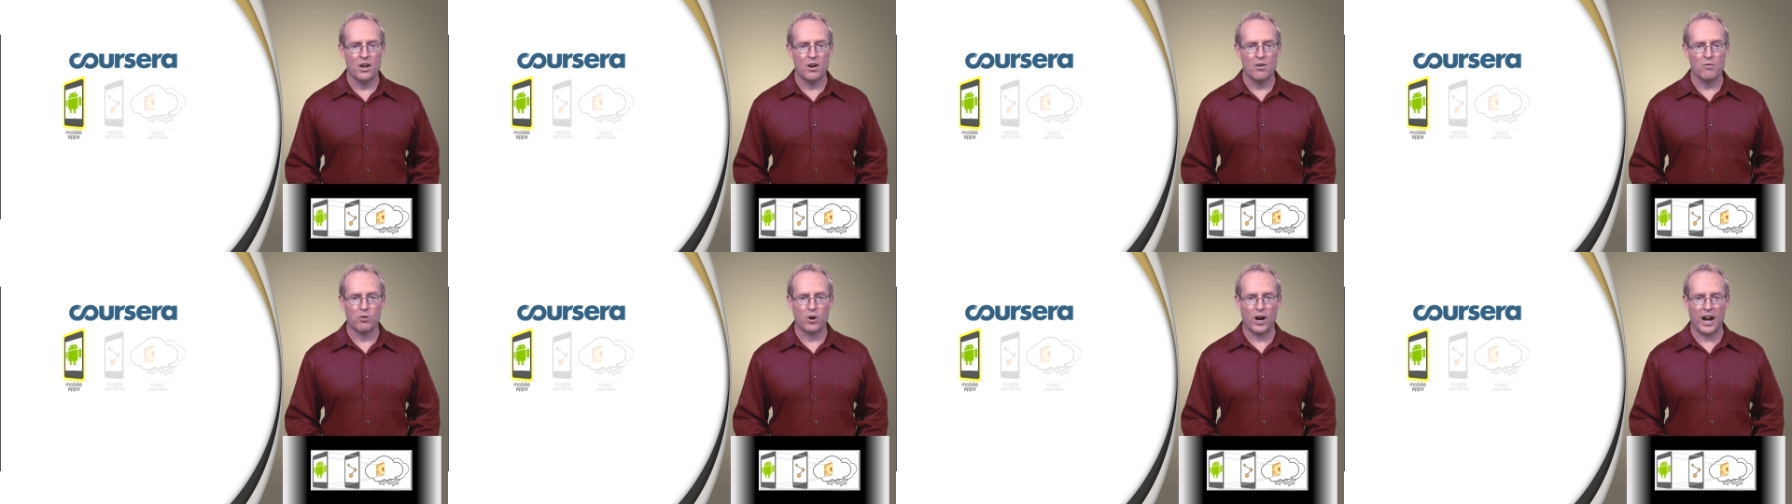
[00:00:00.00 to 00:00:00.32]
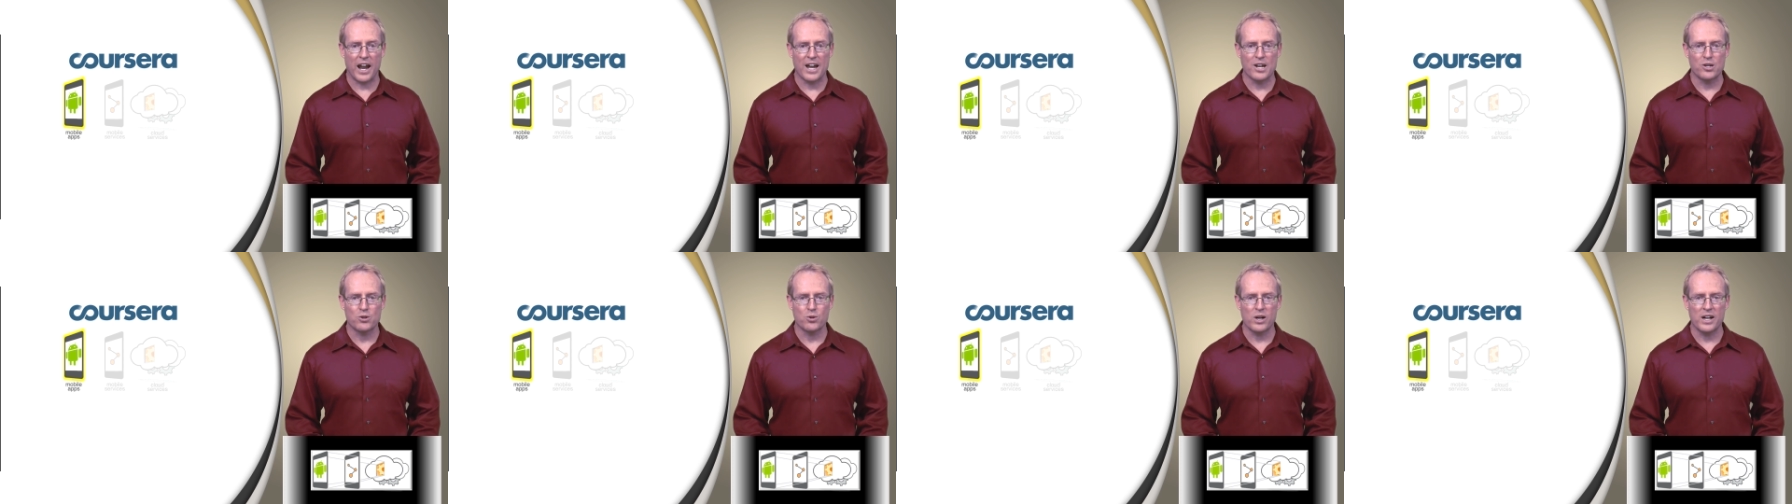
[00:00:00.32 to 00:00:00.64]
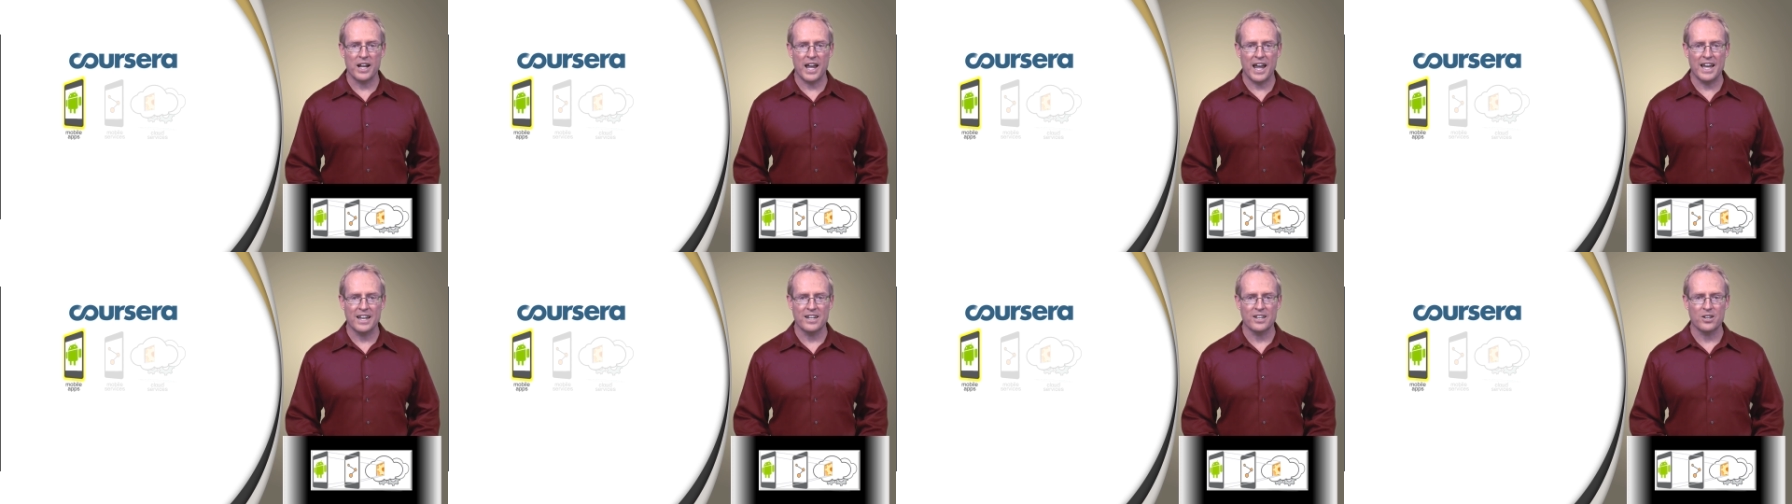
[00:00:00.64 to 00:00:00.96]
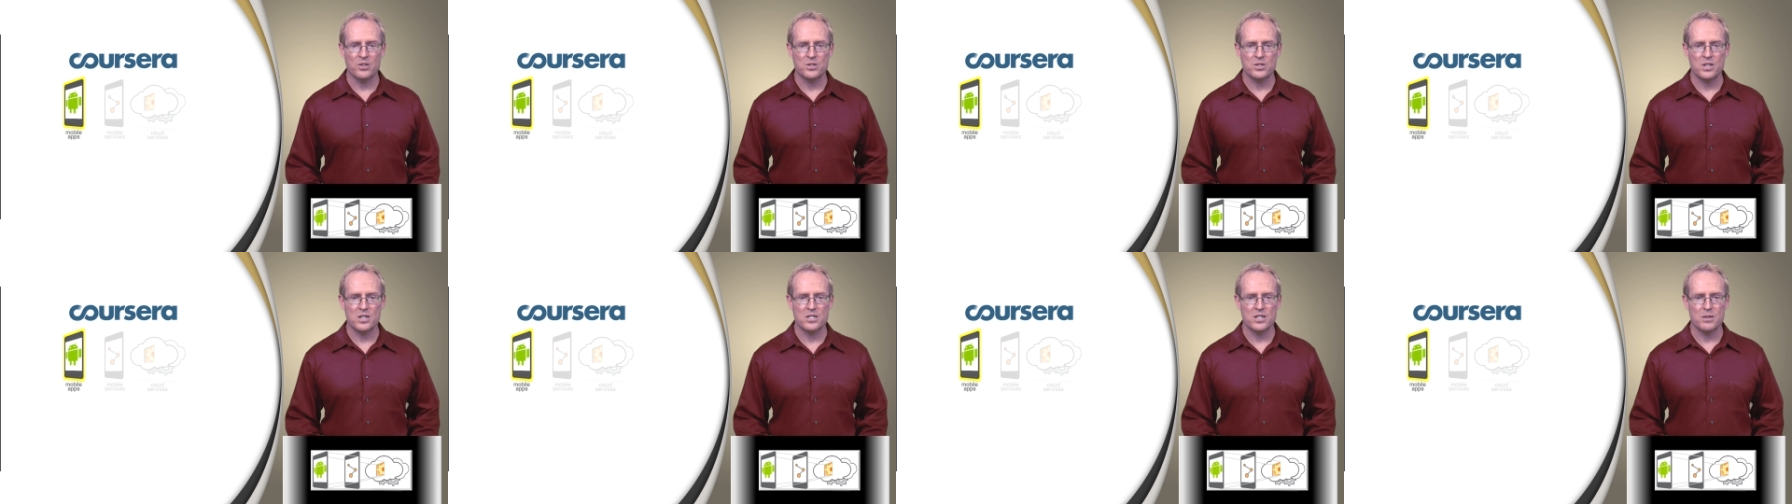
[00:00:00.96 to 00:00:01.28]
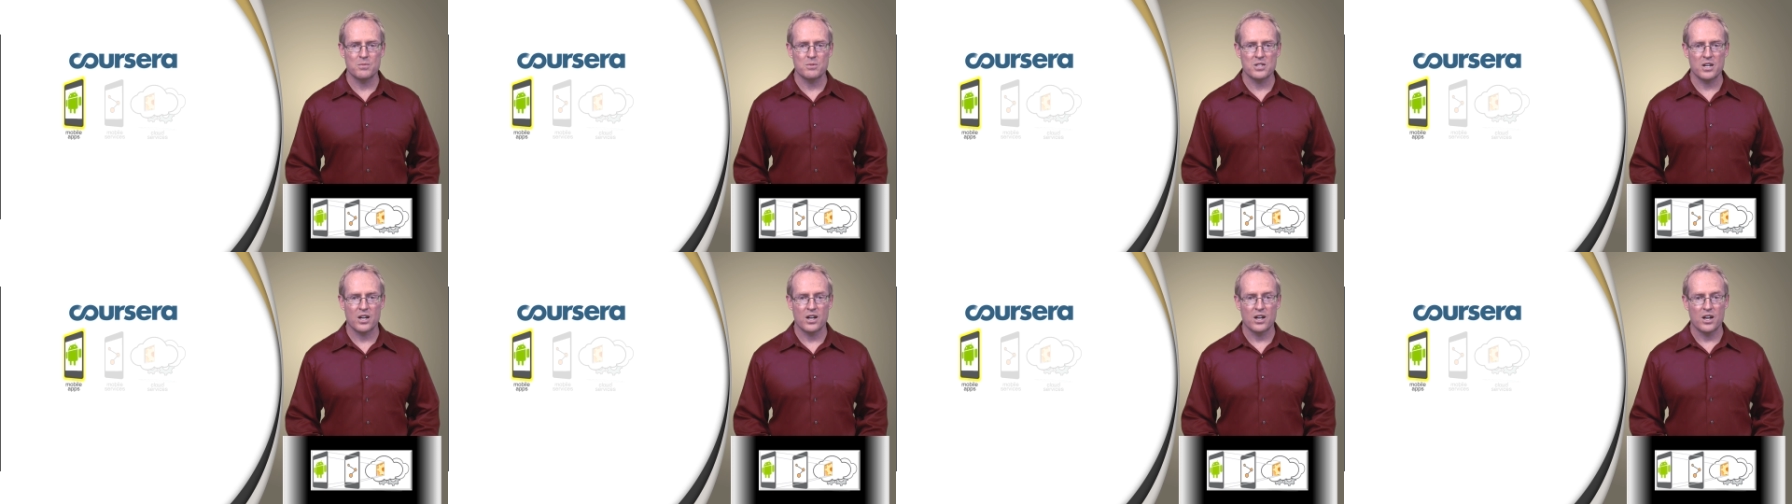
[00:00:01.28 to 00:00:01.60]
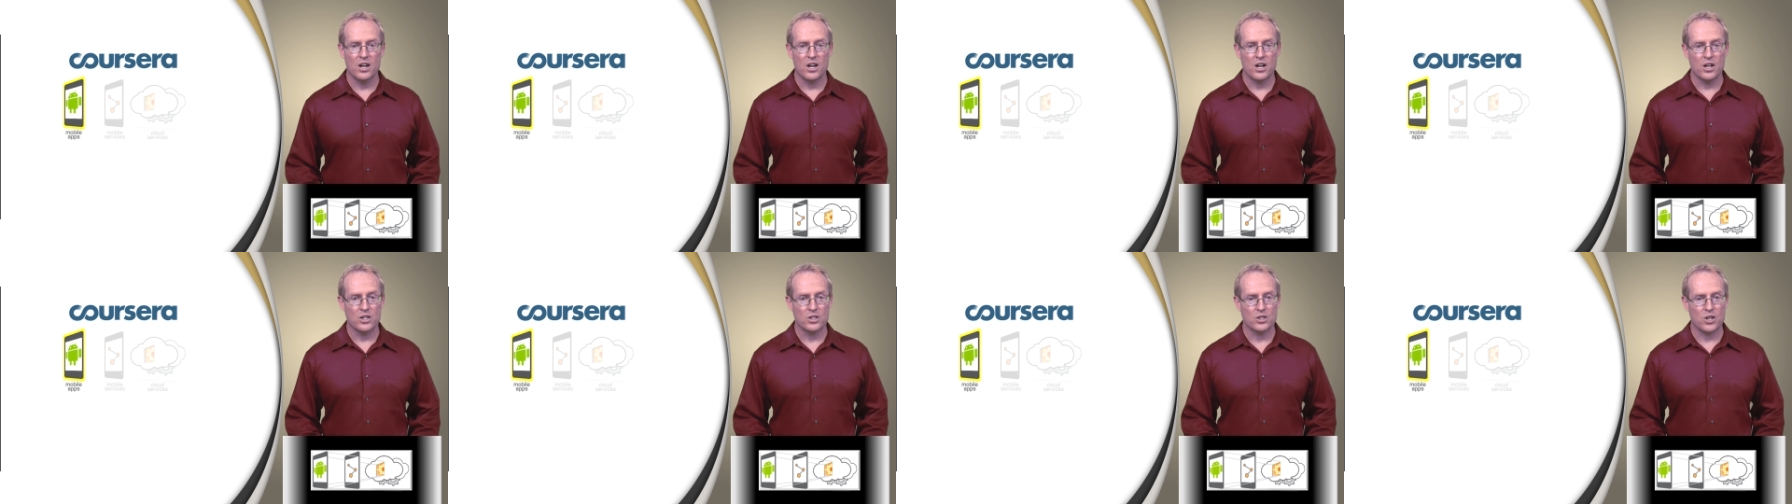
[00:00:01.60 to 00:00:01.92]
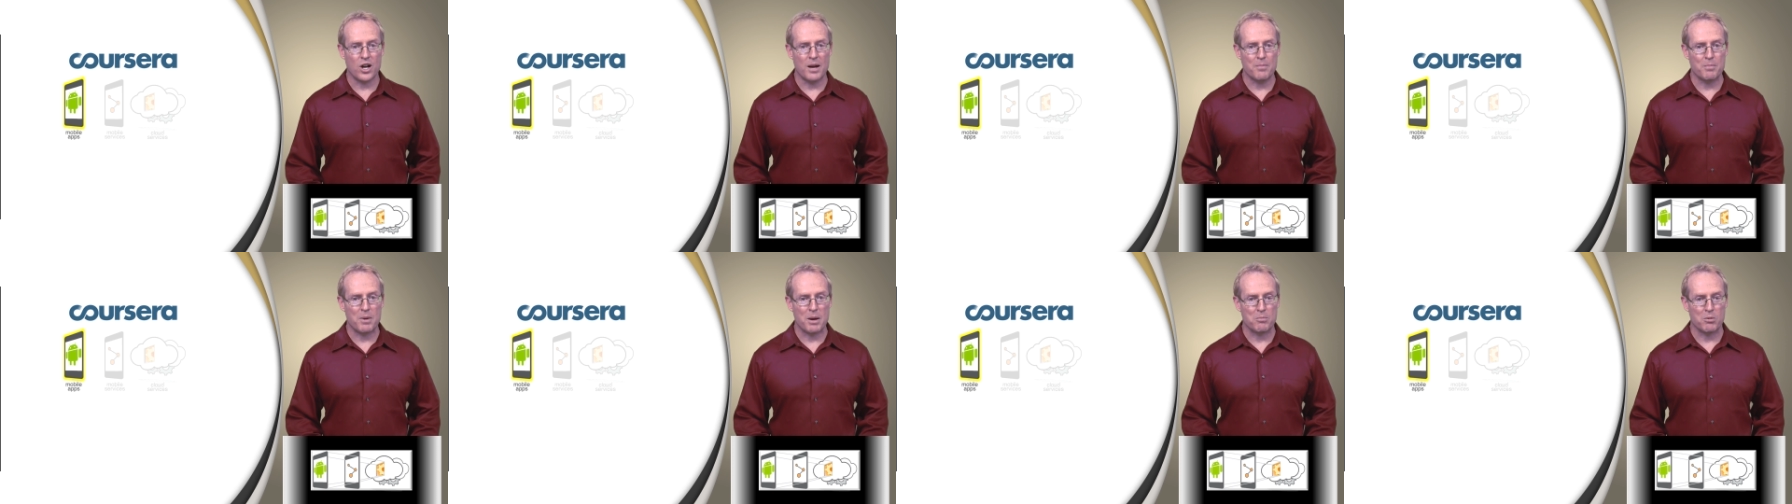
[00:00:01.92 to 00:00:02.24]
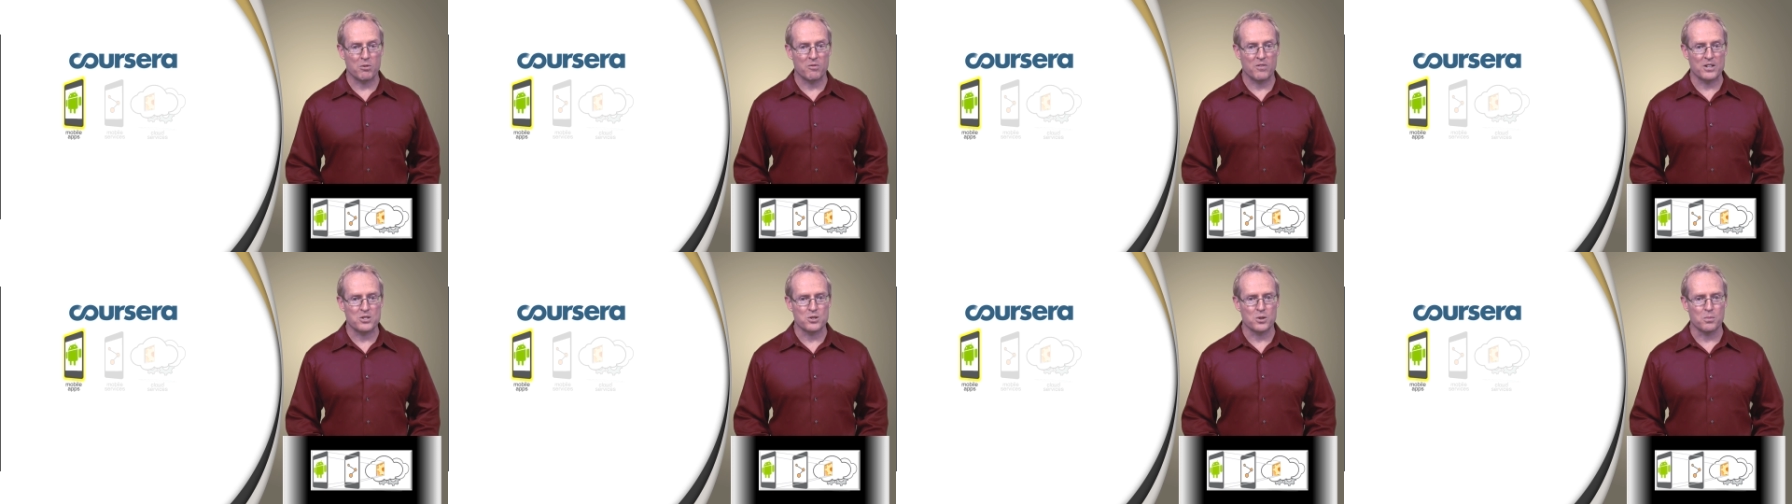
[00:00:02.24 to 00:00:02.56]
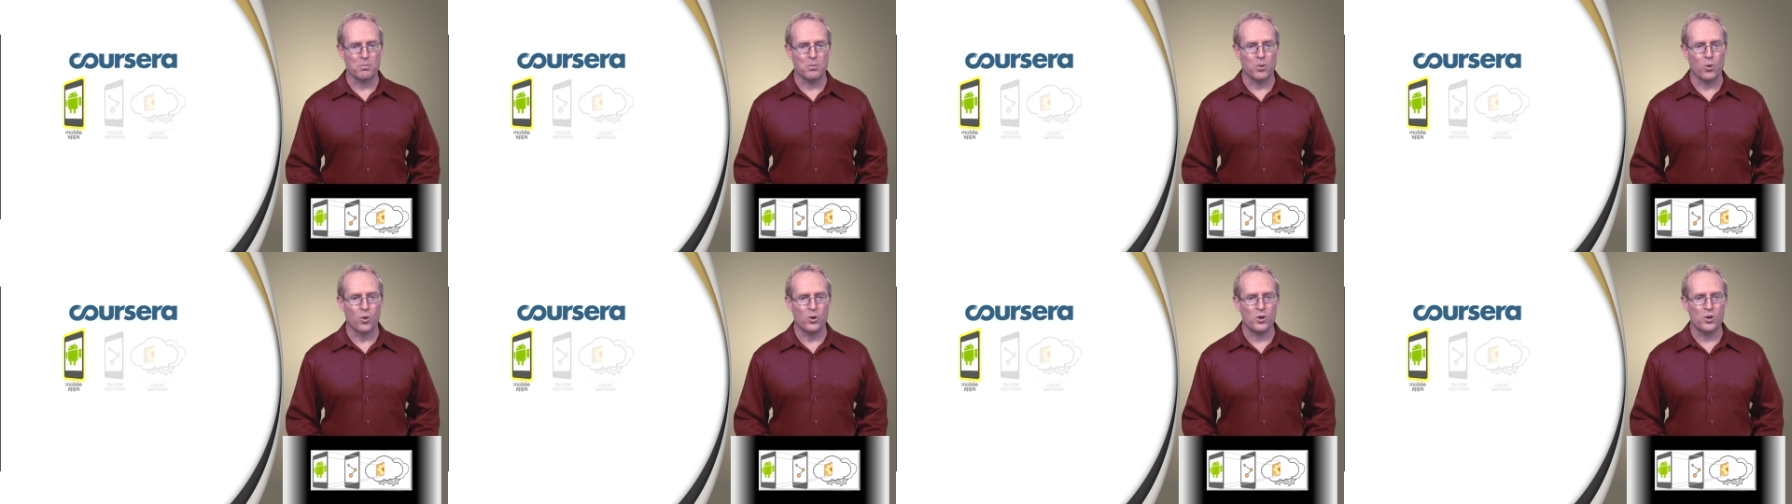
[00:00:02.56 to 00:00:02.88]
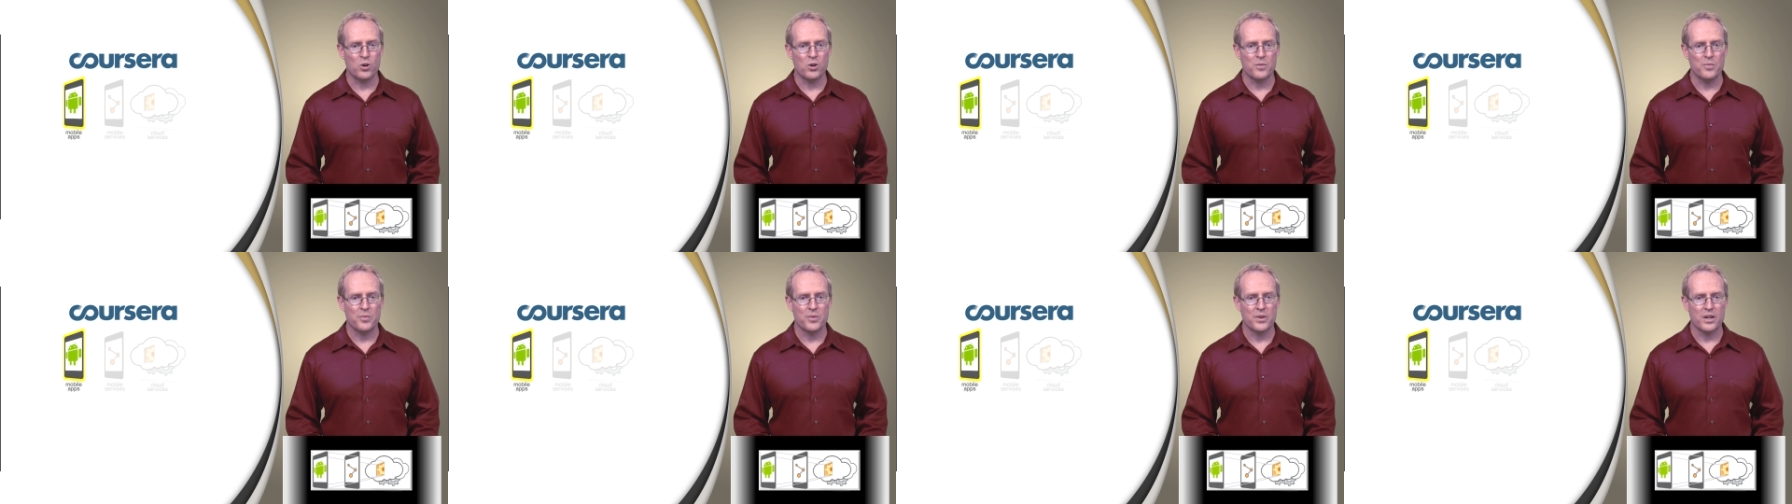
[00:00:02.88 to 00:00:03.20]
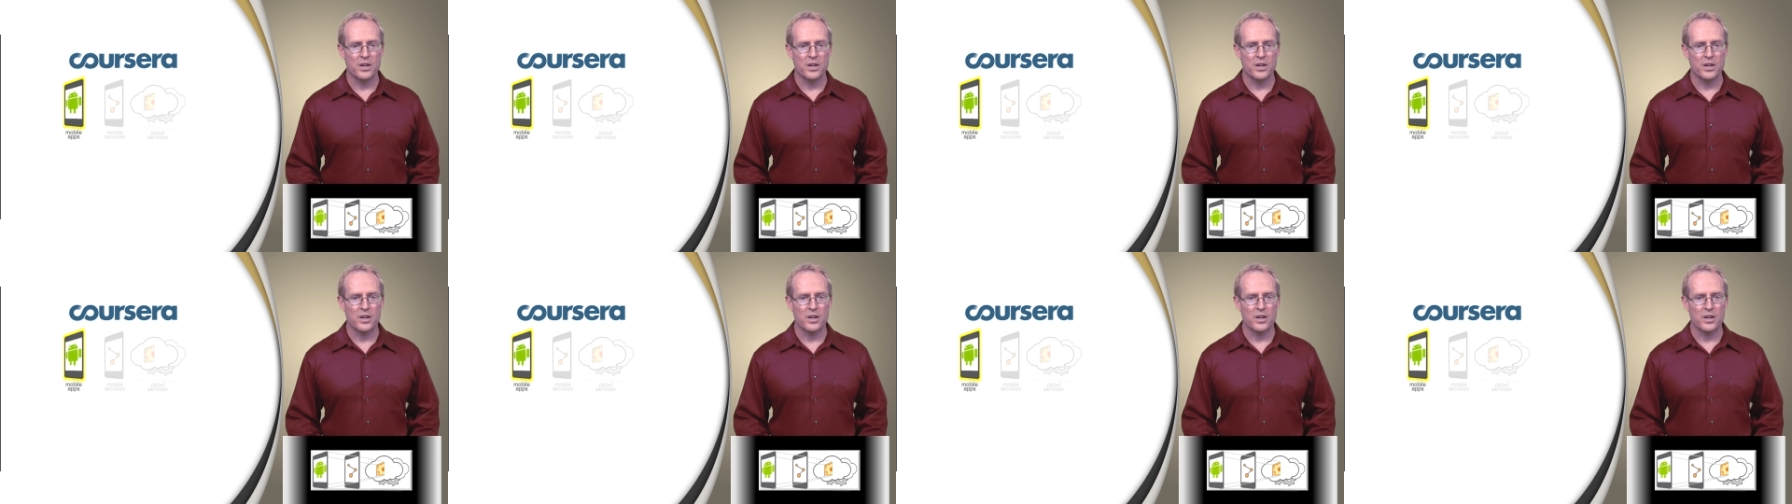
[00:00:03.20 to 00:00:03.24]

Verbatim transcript: for Android Handheld Systems, taught by Professor Porter,